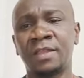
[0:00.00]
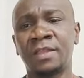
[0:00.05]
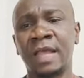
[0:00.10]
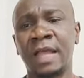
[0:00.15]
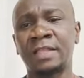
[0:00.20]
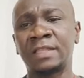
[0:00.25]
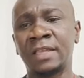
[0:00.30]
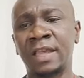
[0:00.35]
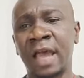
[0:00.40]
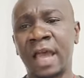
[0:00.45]

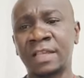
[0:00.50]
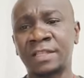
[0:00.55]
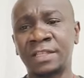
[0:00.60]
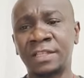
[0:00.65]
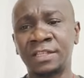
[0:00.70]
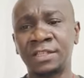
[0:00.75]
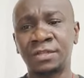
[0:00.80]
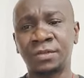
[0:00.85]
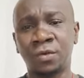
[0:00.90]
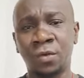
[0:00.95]
that as
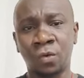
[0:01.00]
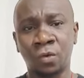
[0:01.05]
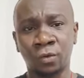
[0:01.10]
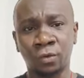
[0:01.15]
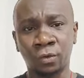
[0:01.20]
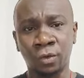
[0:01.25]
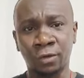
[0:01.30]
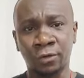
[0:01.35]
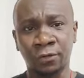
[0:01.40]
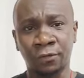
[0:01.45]
this
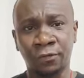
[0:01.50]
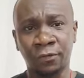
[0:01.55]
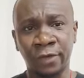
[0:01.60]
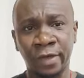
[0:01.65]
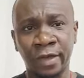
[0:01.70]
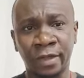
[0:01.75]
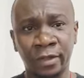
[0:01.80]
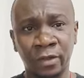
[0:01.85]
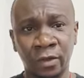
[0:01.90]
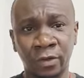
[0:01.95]
coconut
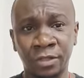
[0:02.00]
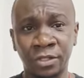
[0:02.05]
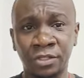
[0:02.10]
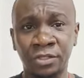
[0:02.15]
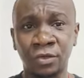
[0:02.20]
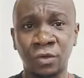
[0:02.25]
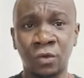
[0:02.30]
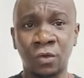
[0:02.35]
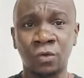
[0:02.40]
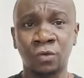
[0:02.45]
fell on
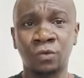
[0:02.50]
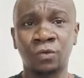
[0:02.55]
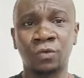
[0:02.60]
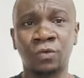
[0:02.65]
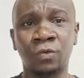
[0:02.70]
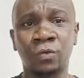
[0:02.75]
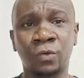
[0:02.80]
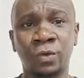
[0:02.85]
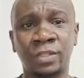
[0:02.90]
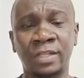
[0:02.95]
its own
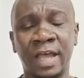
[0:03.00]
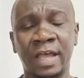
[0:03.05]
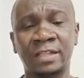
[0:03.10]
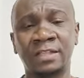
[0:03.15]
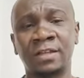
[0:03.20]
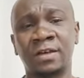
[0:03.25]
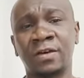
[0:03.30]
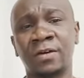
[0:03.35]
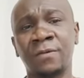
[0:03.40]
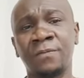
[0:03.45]
without